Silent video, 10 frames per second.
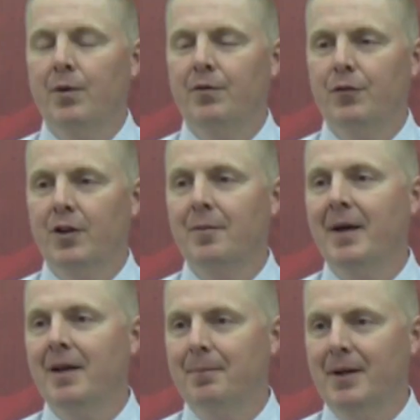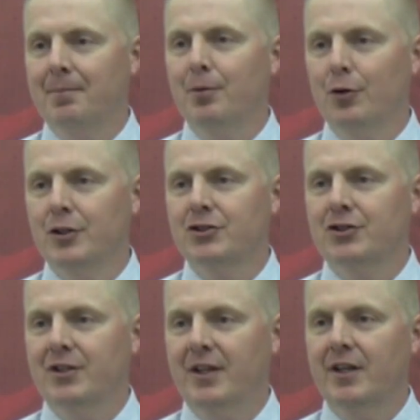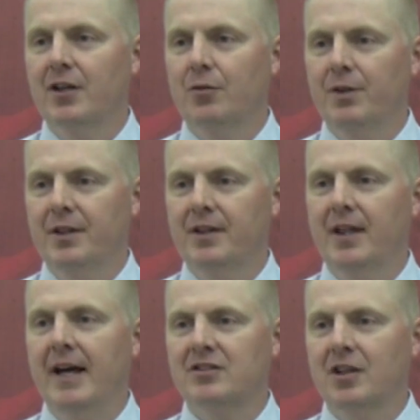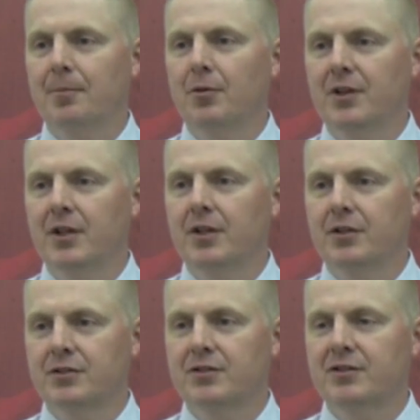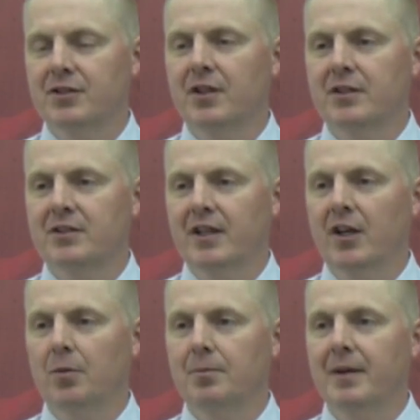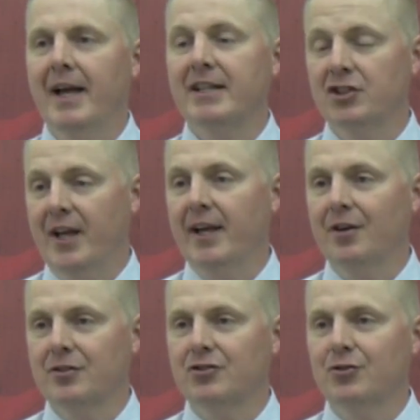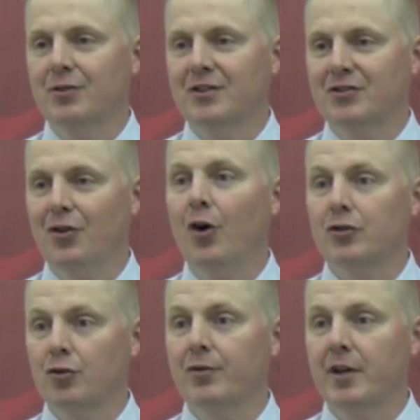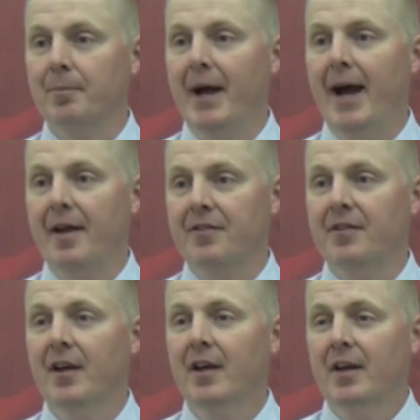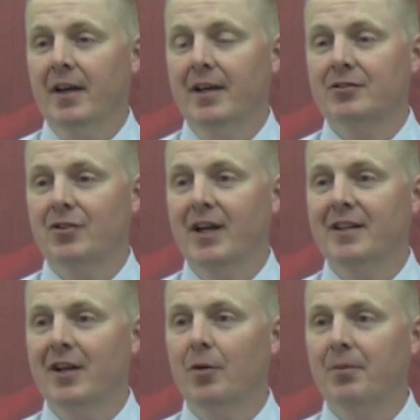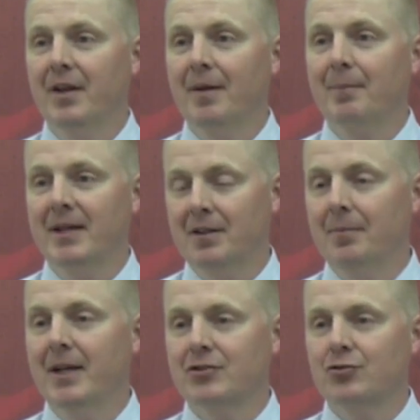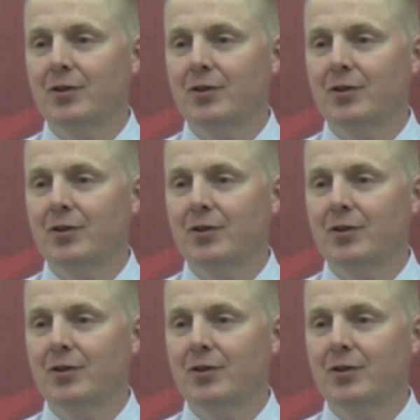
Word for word: We've really made a big push here within the last couple of years to, to help educate our students on career paths and trying to help them make the best